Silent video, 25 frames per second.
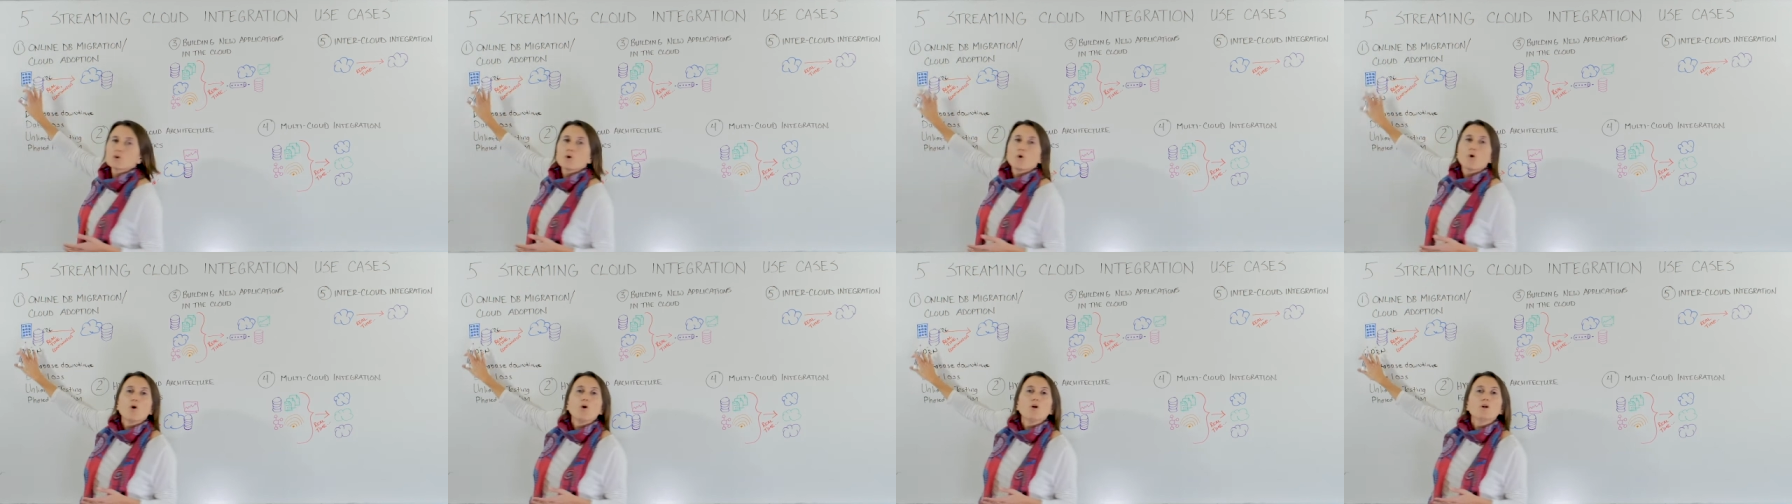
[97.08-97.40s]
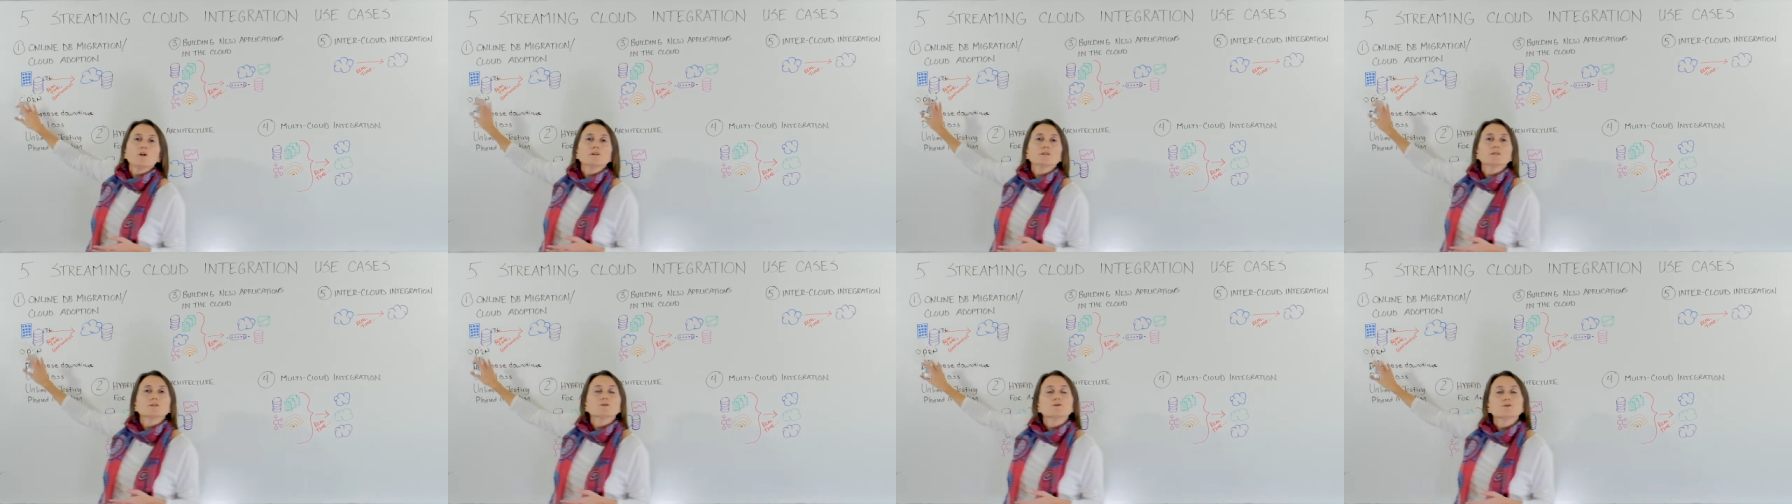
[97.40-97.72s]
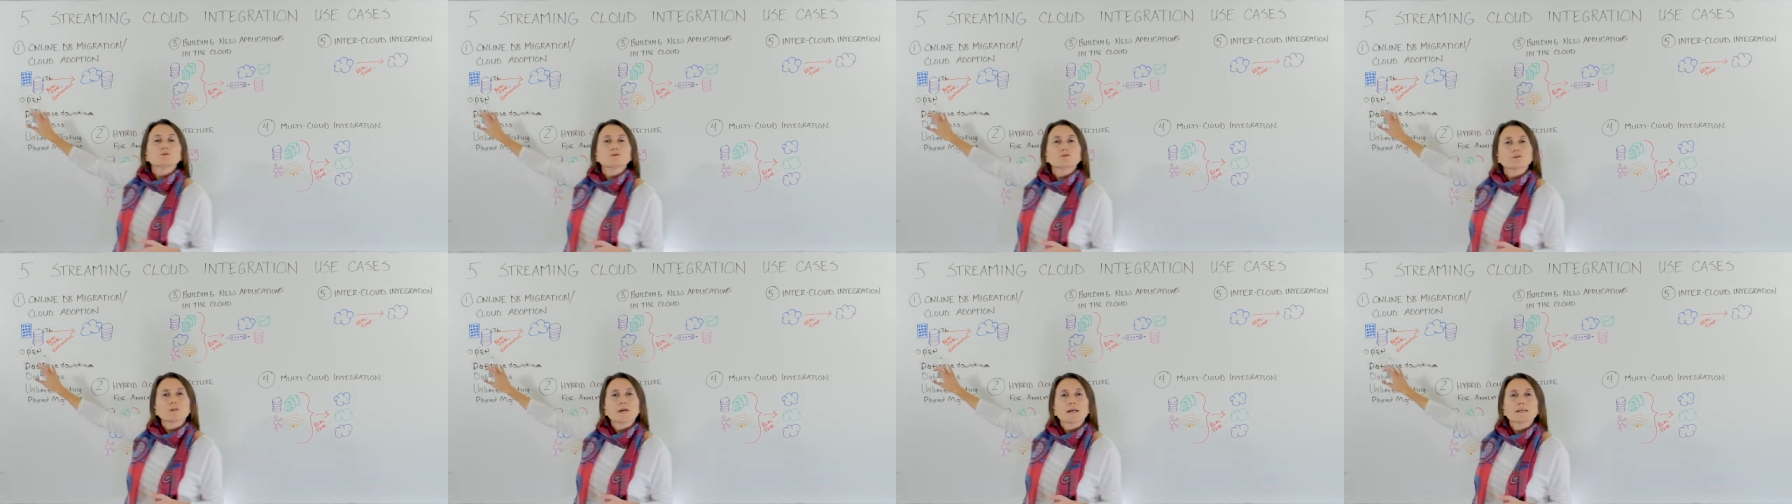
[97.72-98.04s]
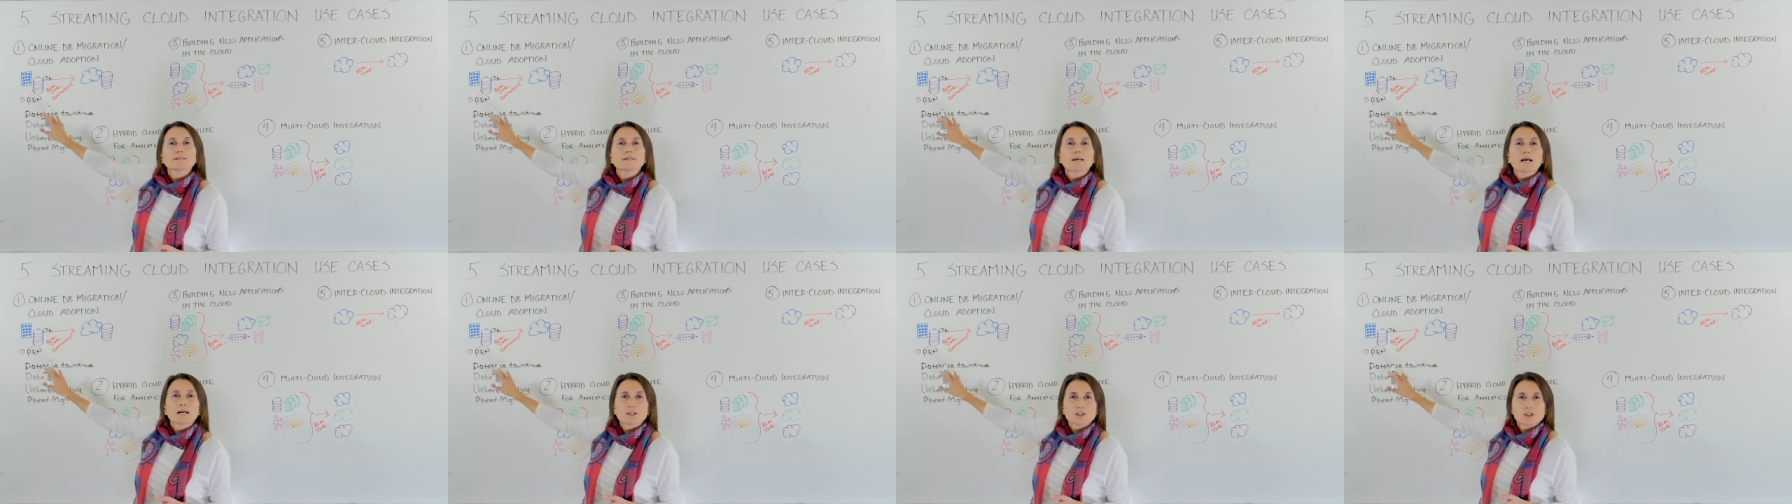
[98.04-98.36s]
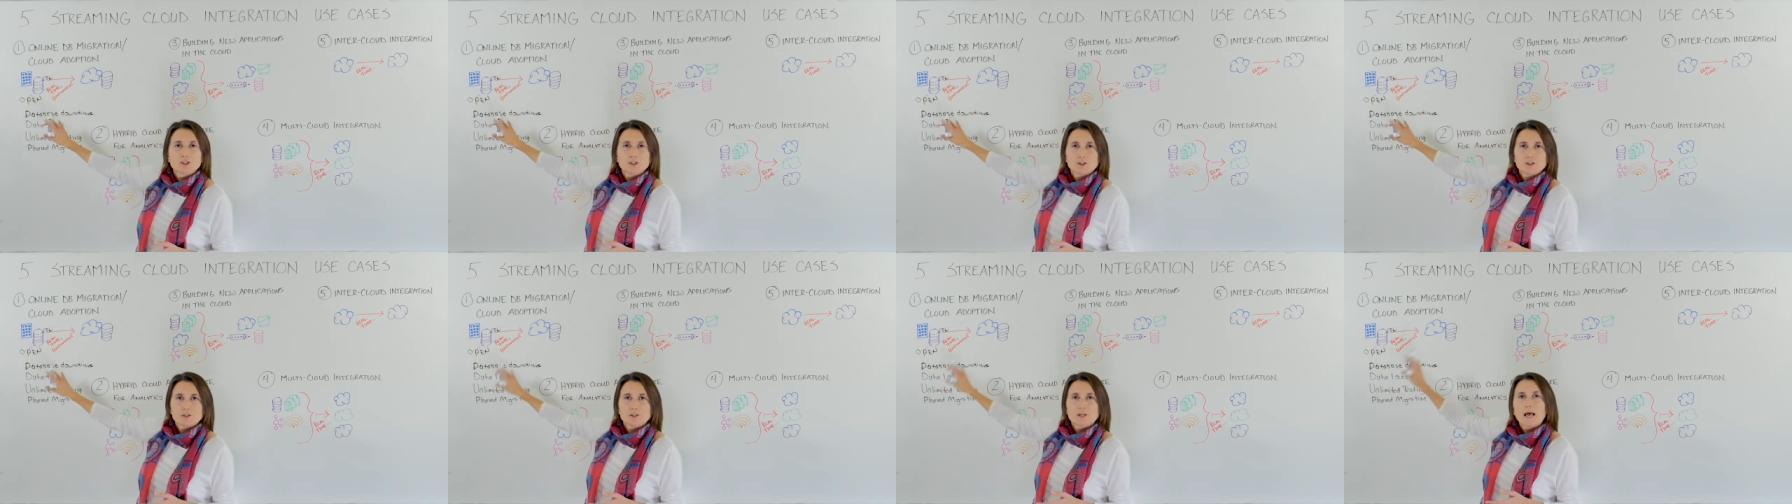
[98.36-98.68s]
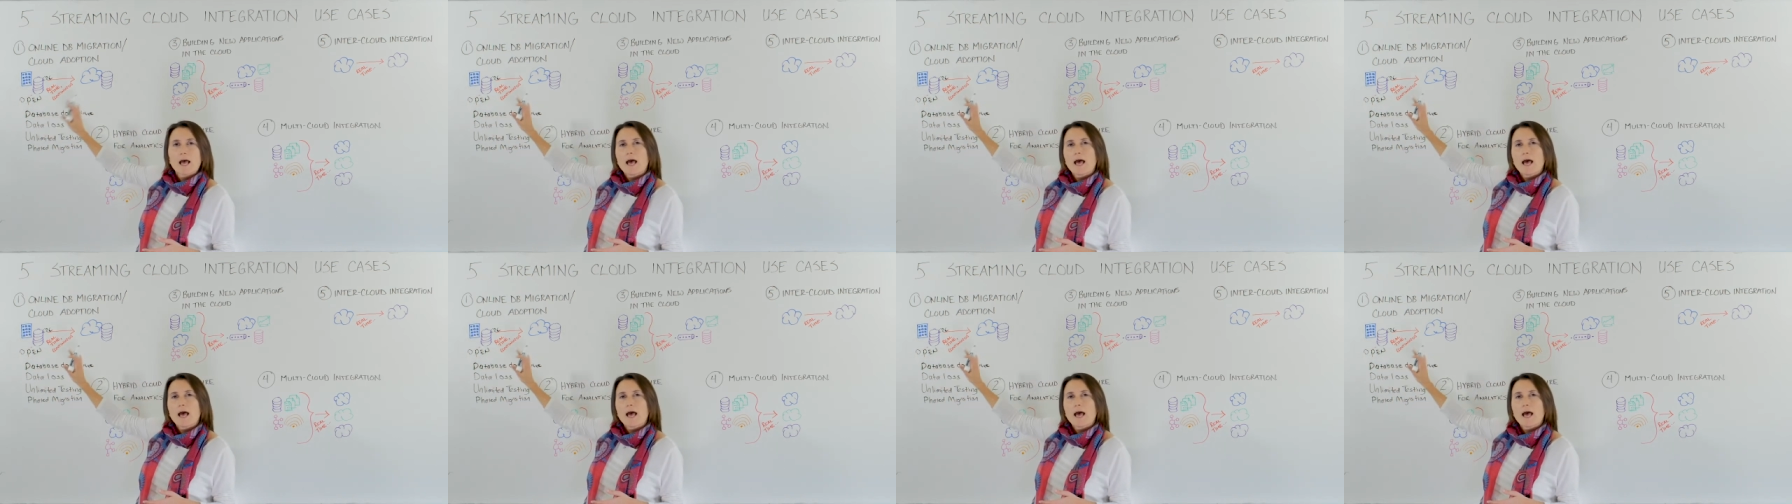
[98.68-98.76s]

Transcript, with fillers: all the new transactions